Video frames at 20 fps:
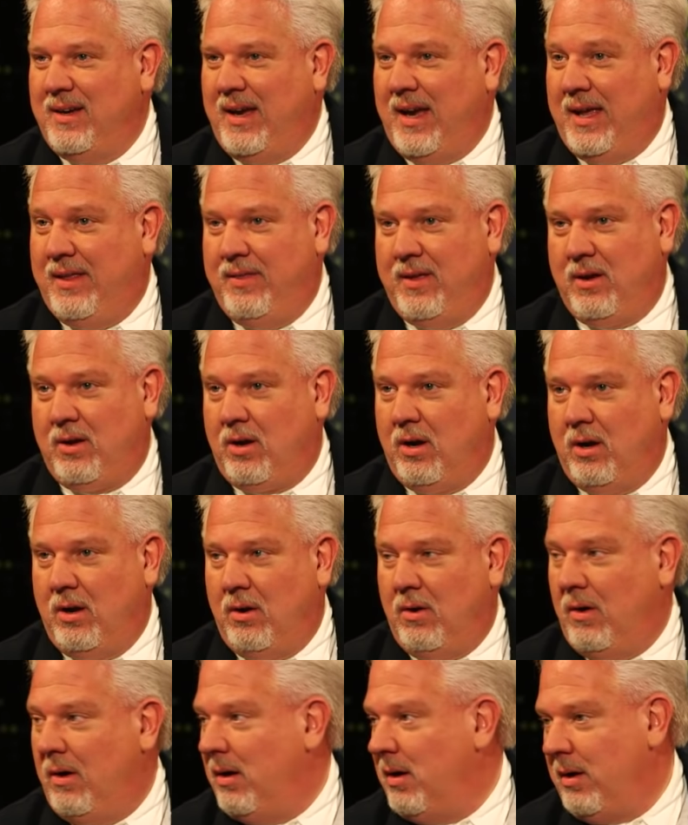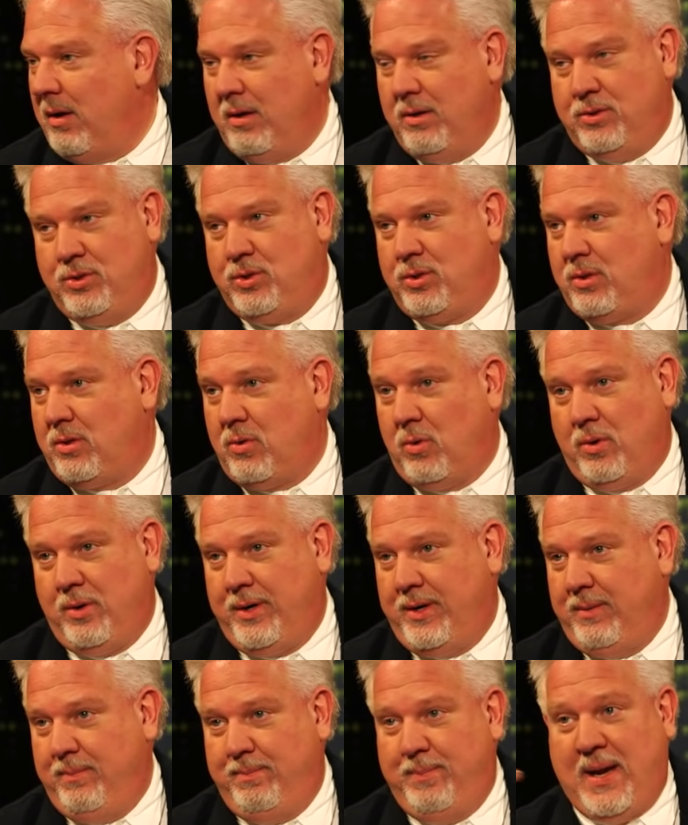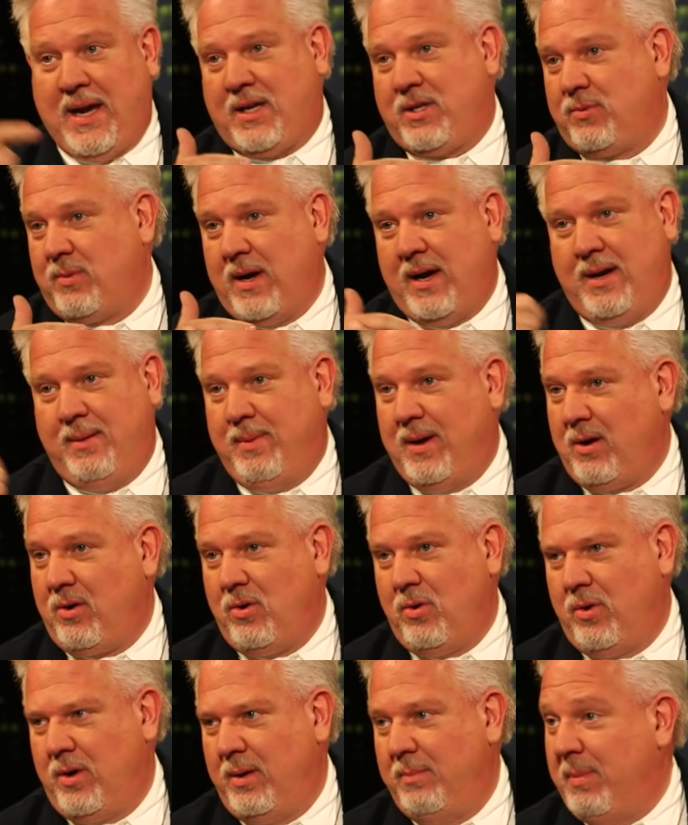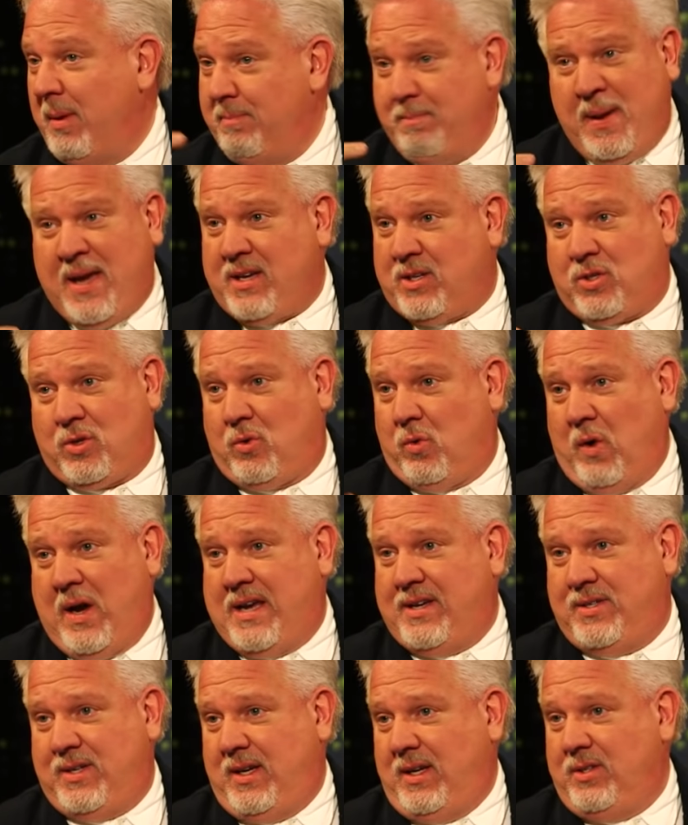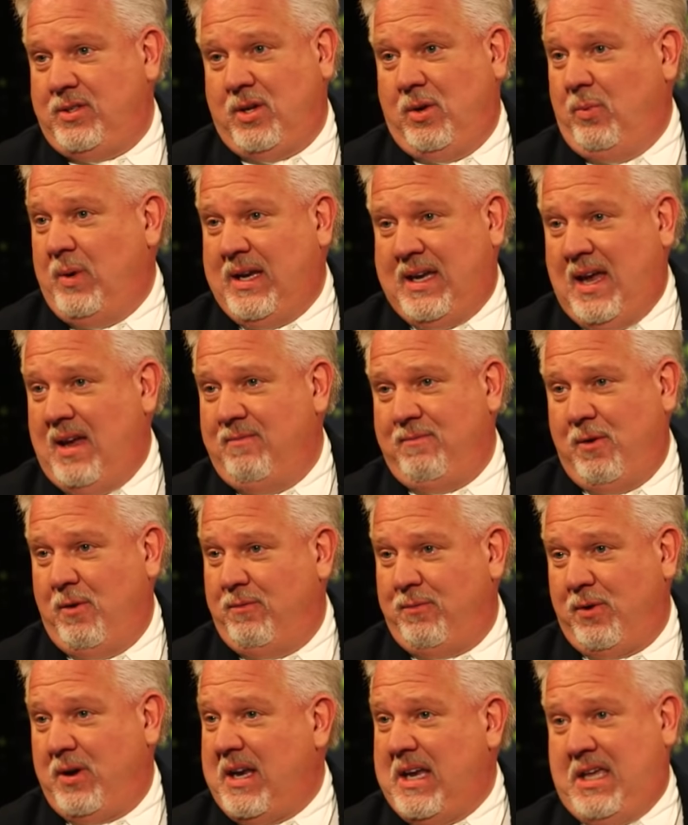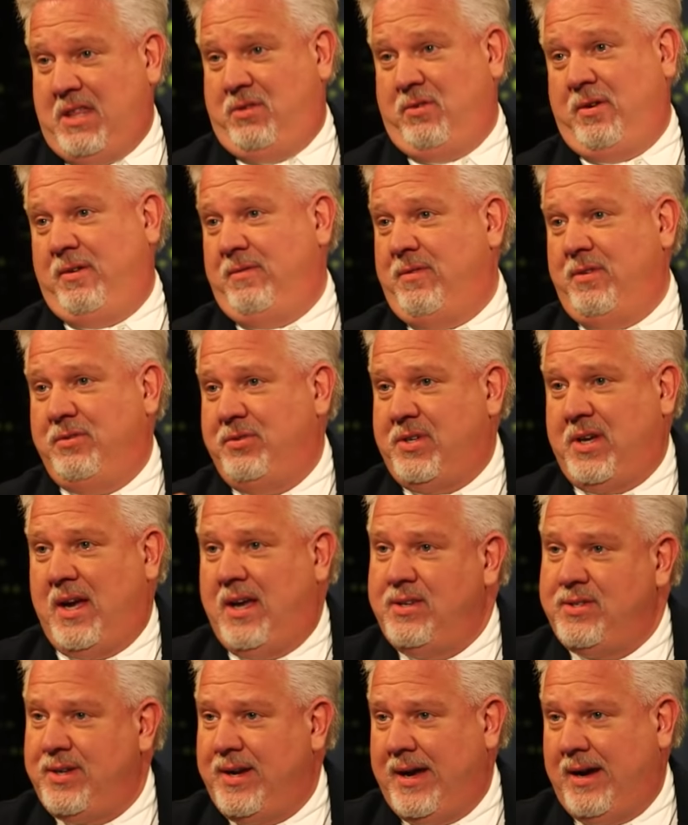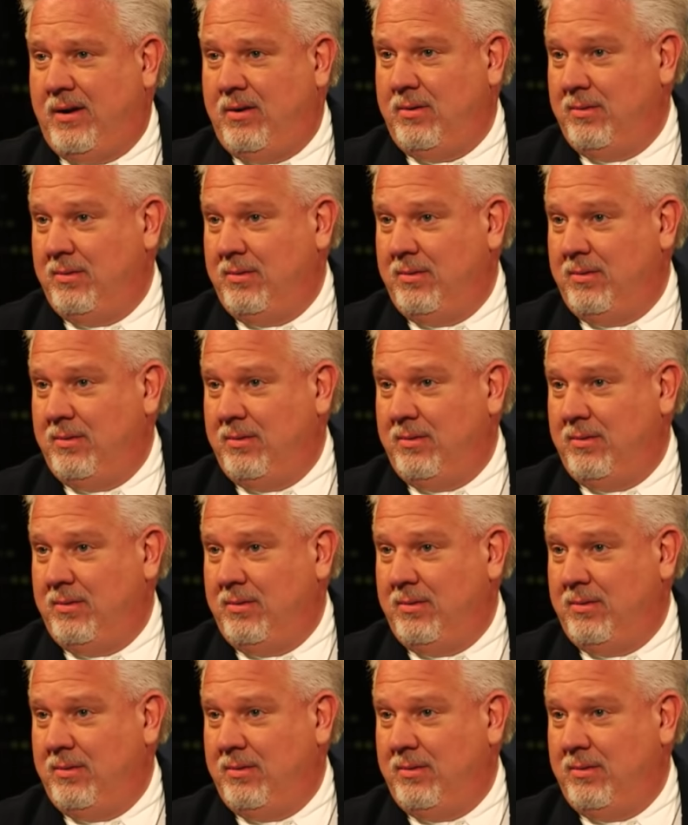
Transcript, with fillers: And they'll go, Cornyn, Beck's right about Cornyn, but Beck's crazy, so we can't vote for either of those guys now.